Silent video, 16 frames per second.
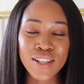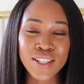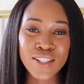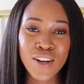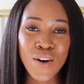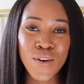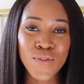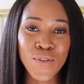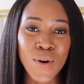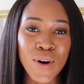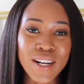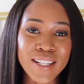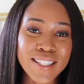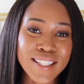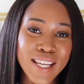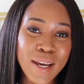So
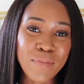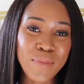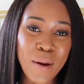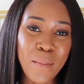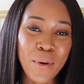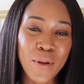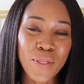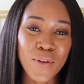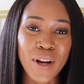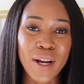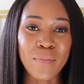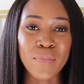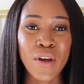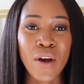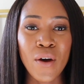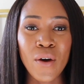for tip number three,
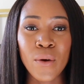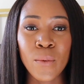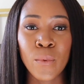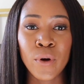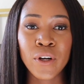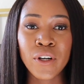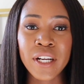we're